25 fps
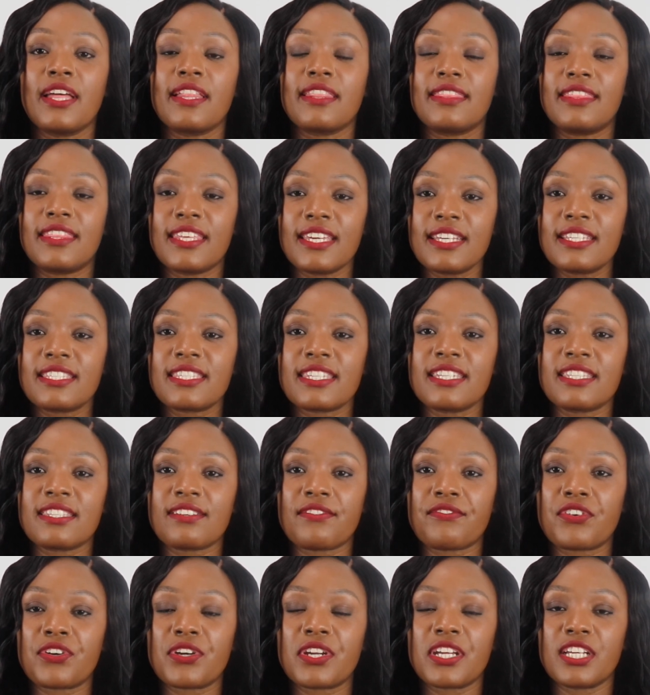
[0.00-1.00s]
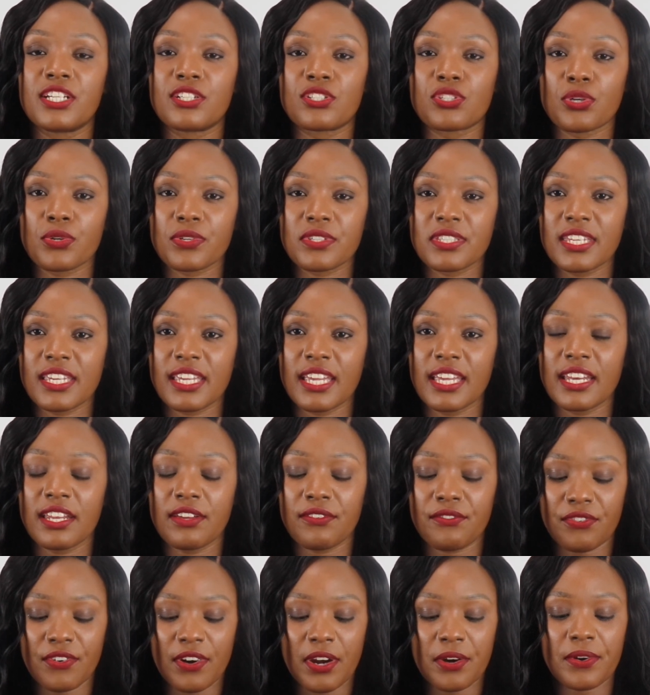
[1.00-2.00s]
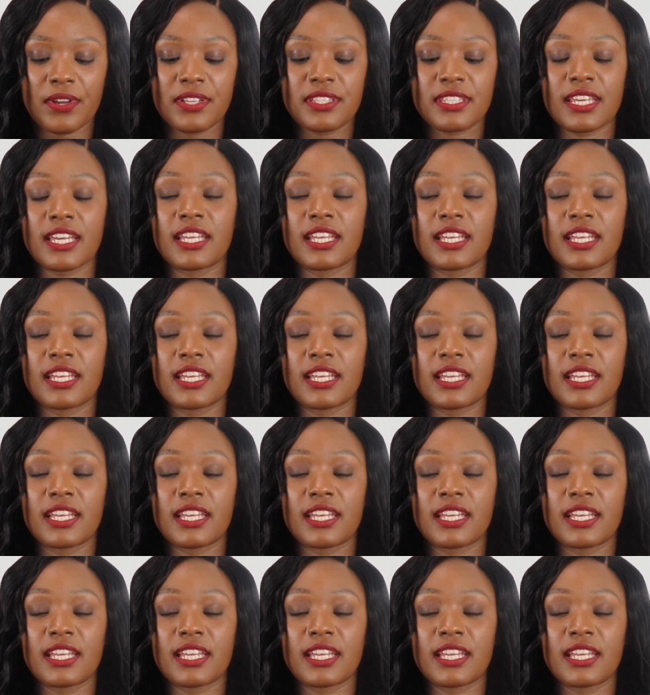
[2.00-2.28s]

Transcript: This is a very intoxicating fragrance,